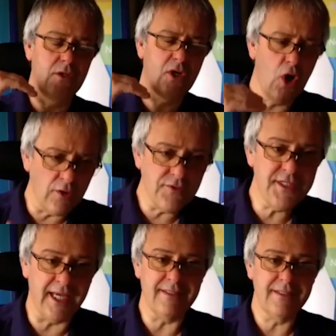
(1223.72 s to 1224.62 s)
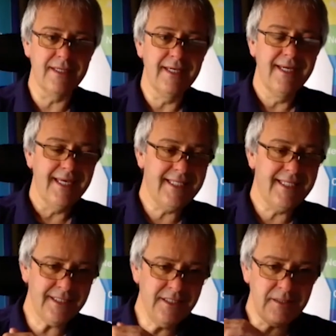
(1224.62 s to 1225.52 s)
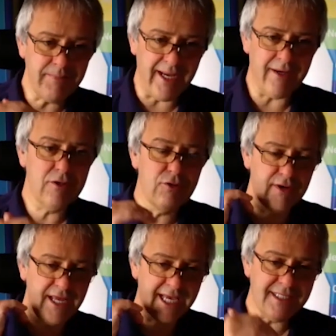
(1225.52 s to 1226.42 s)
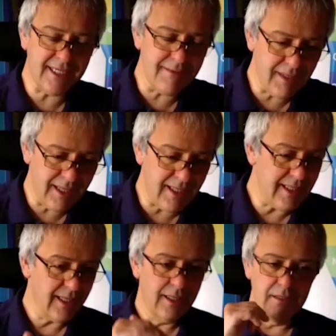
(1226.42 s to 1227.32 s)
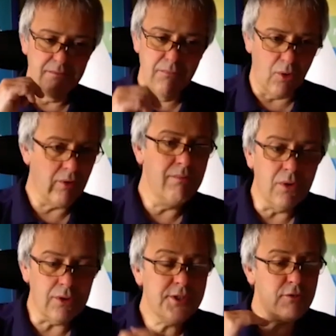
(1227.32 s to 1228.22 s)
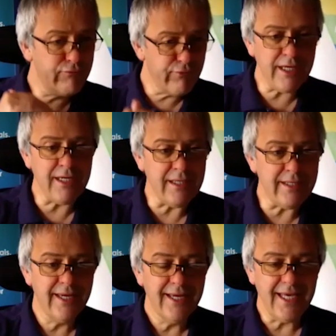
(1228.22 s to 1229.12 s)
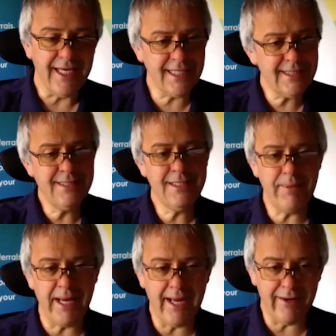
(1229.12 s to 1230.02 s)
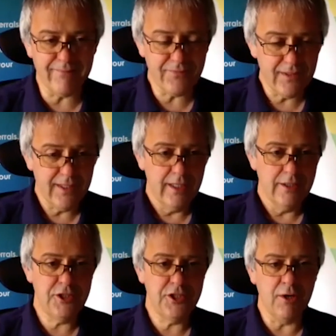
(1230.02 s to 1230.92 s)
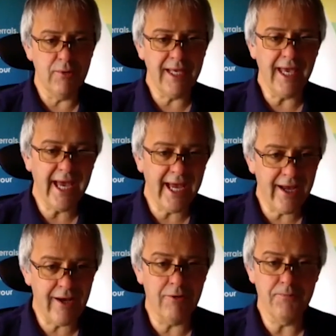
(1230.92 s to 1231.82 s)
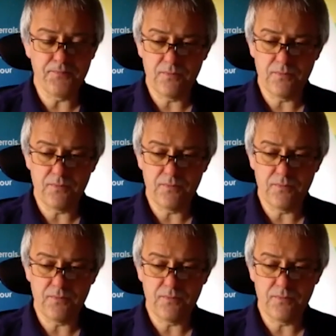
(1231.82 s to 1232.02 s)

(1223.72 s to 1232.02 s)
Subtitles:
content. It isn't about creating me more and more to read. It isn't about showing how